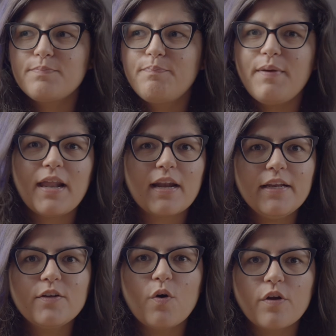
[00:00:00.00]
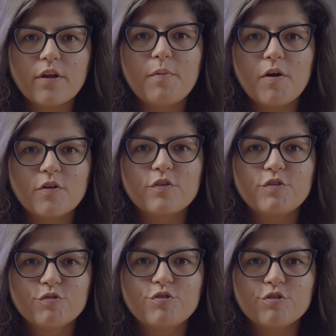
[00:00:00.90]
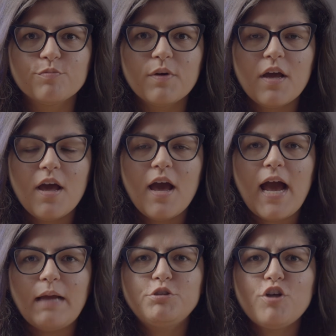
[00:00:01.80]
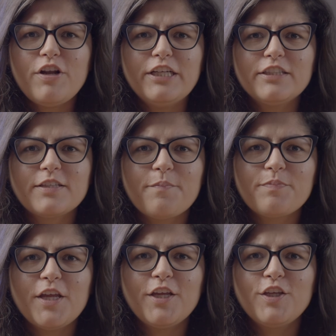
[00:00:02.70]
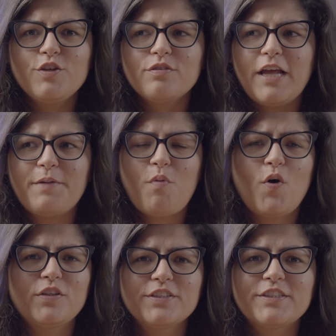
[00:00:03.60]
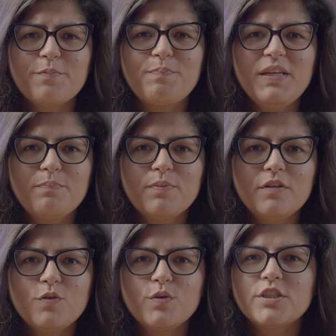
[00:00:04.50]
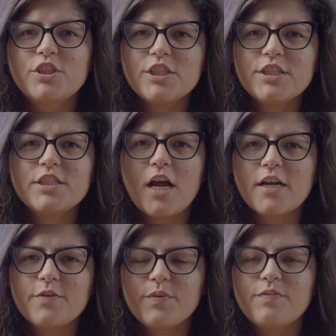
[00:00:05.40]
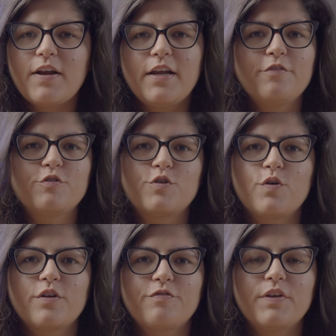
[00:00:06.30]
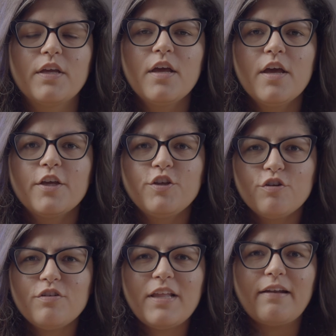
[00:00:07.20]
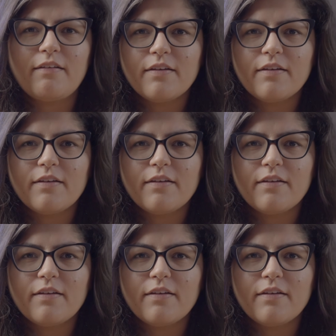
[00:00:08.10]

barely talking about on YouTube. I'm sure it is something that bothers the people who are just starting with wildlife photography. You know that,